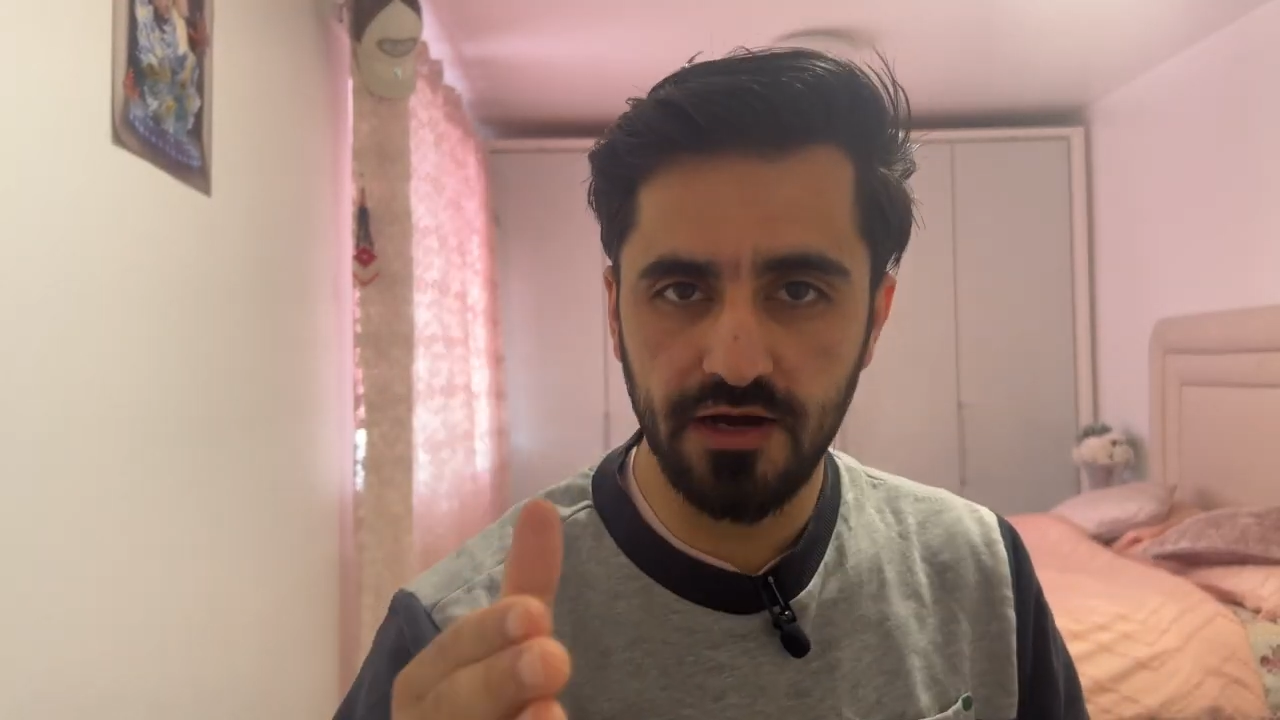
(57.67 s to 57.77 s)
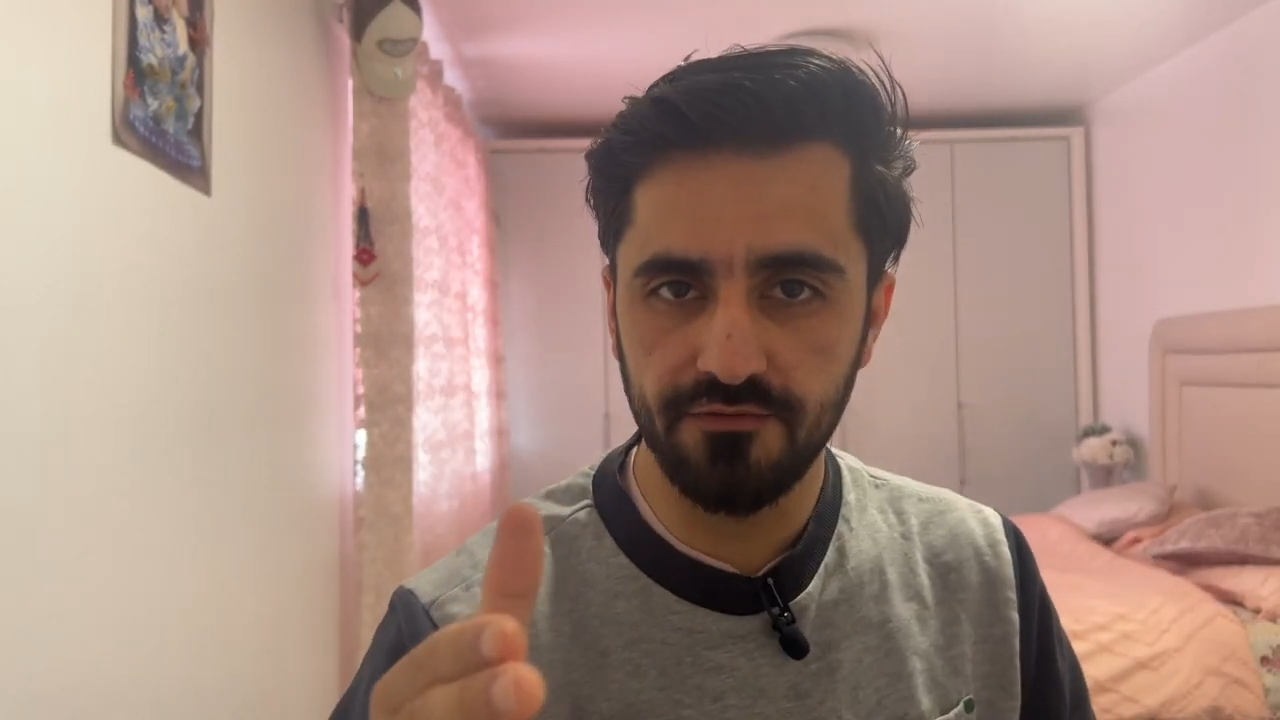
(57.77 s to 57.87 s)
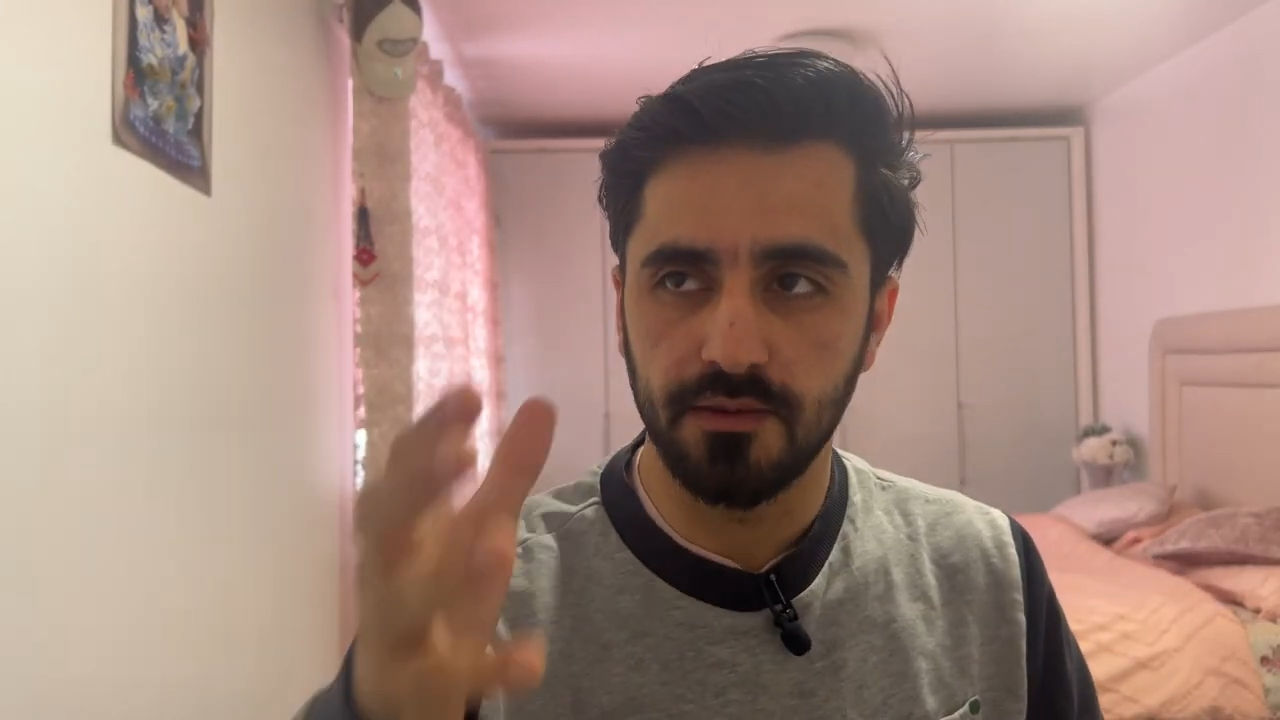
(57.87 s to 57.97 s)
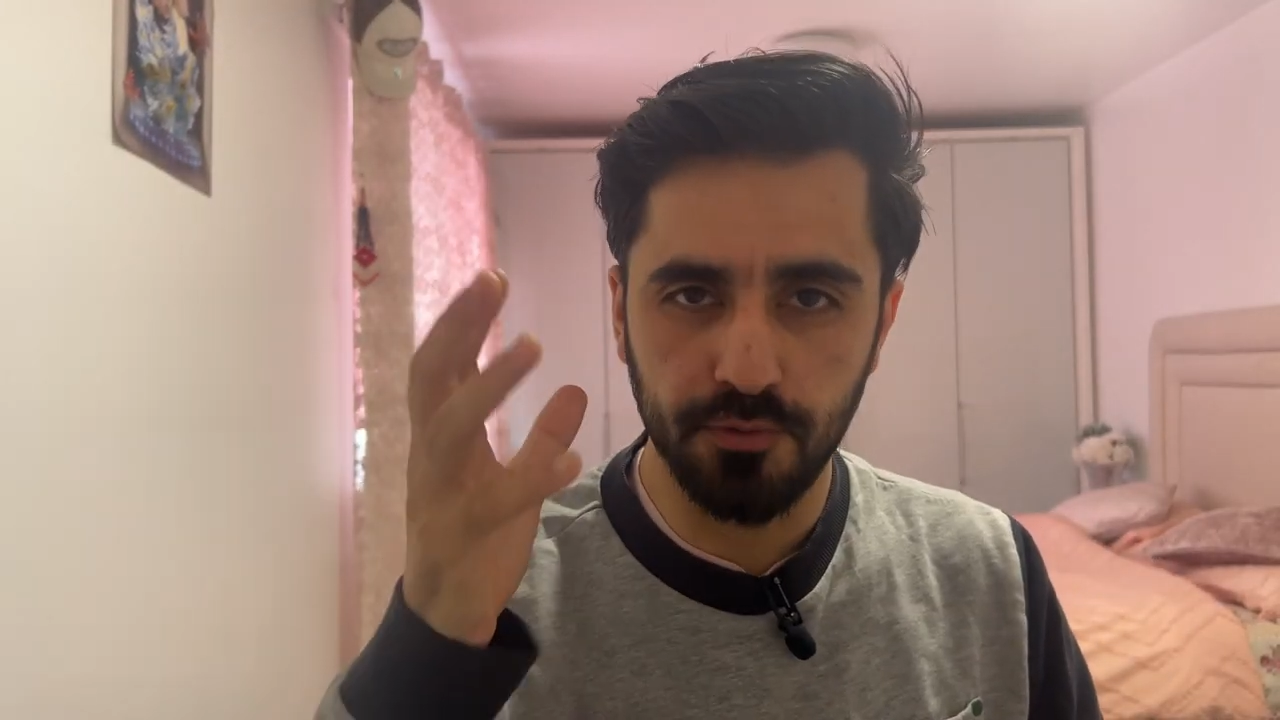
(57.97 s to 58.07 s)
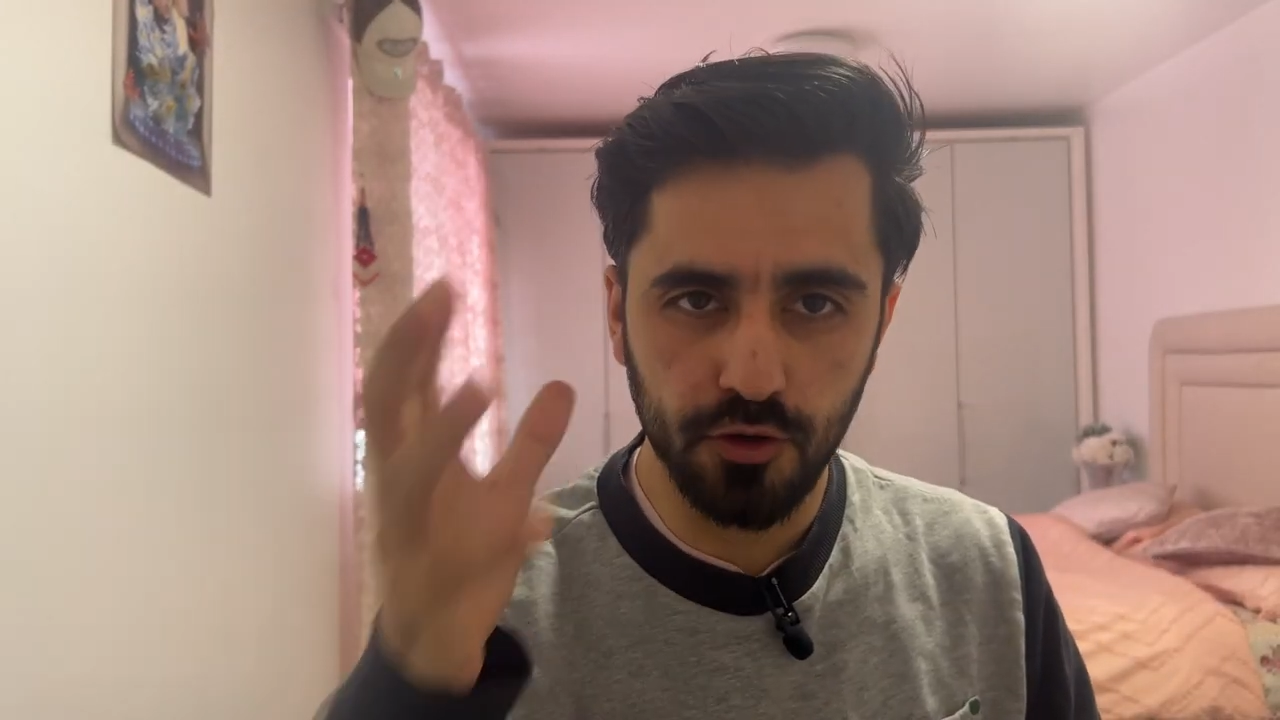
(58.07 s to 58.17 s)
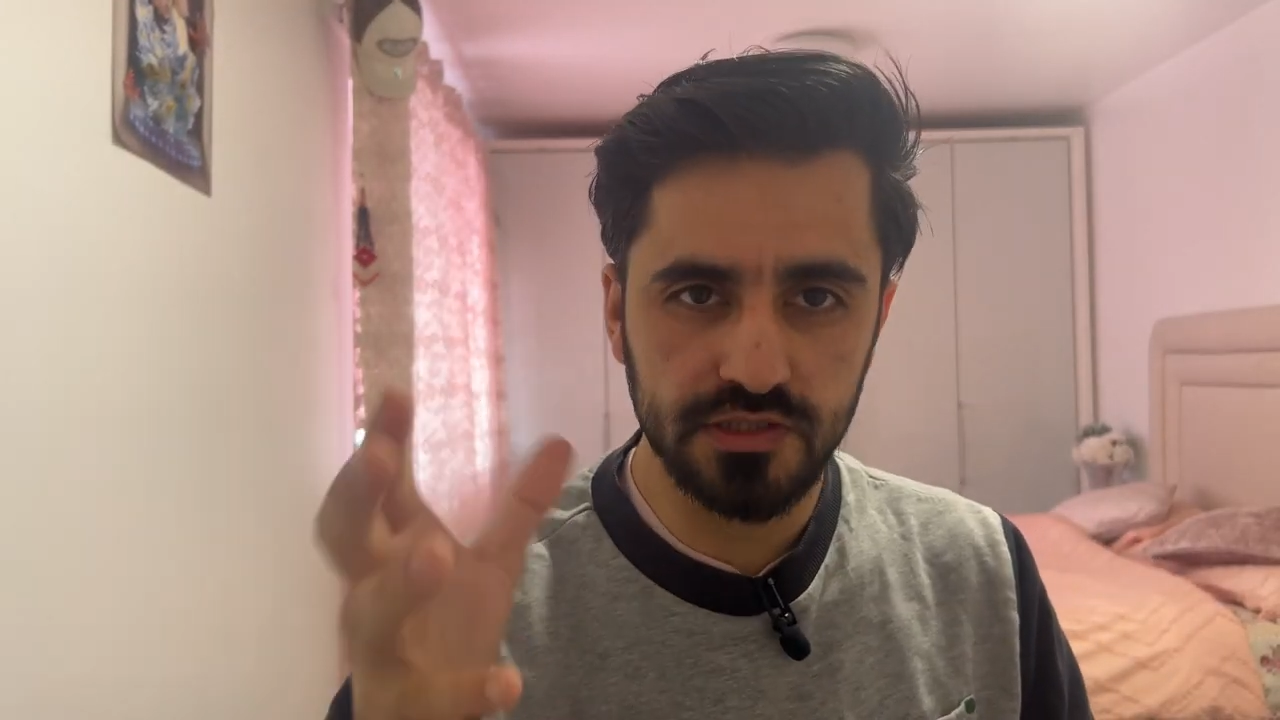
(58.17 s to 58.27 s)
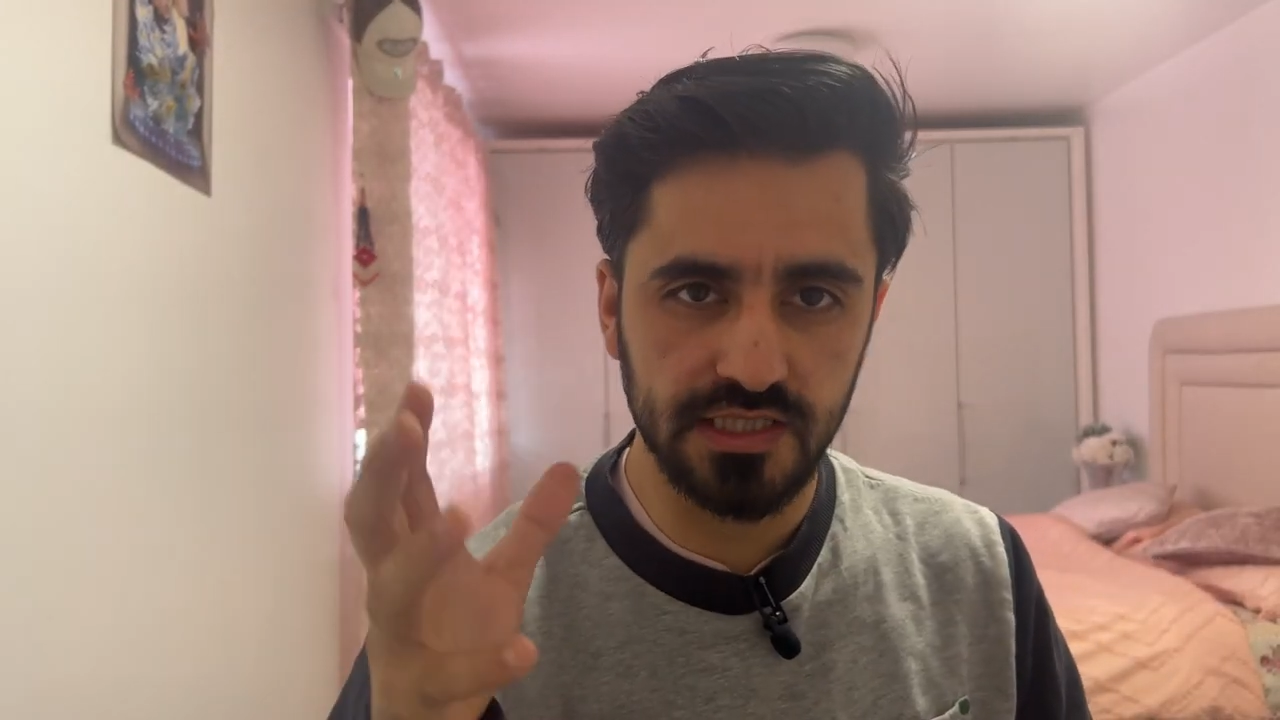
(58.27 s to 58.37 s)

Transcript: have a board